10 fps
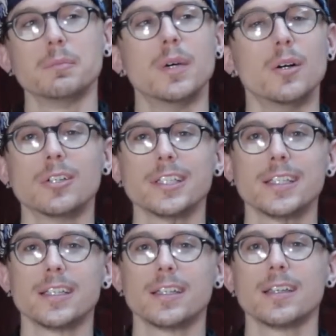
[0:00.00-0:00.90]

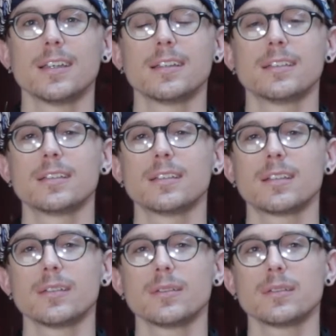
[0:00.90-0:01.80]
Mowgli and,
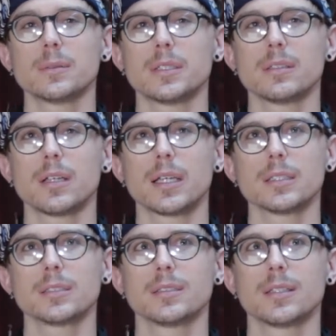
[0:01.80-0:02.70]
well, I
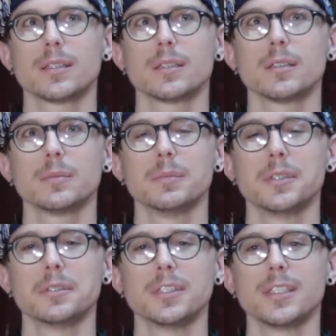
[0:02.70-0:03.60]
guess another
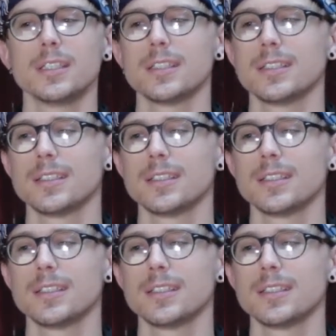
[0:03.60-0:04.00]
Mowgli.